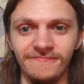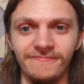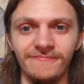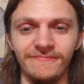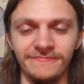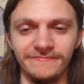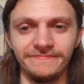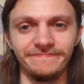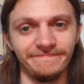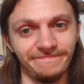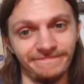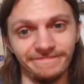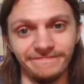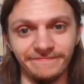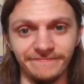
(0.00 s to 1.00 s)

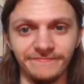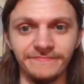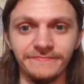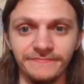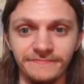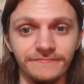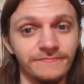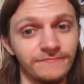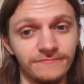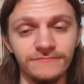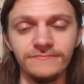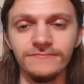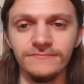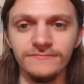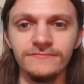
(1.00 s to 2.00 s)

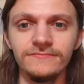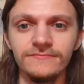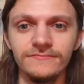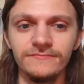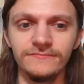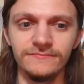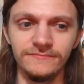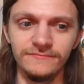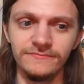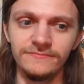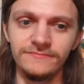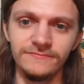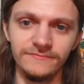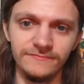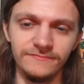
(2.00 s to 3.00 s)

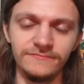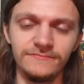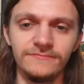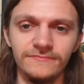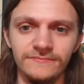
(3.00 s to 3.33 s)
No words are spoken by the person on screen.